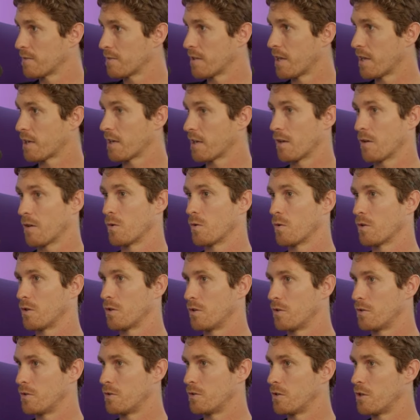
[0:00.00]
Like,
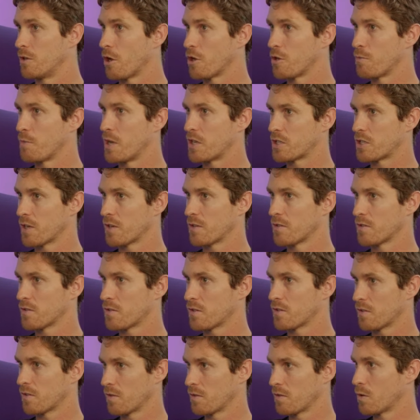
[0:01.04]
you know, you
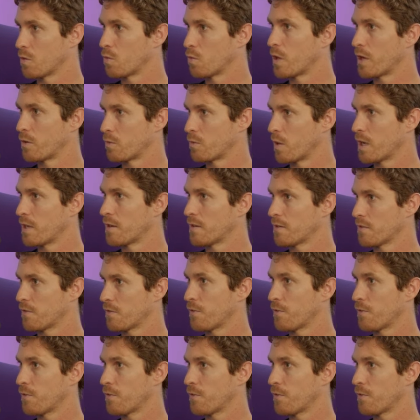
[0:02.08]
mentioned the win-win.